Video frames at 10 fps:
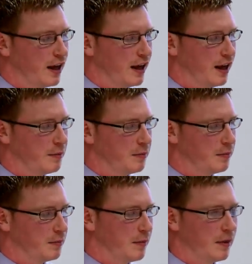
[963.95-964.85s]

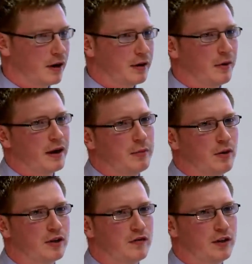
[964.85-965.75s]
What kind of my
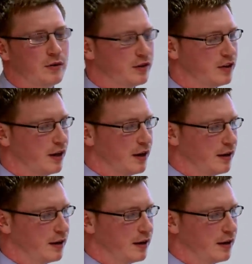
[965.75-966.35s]
point of view is,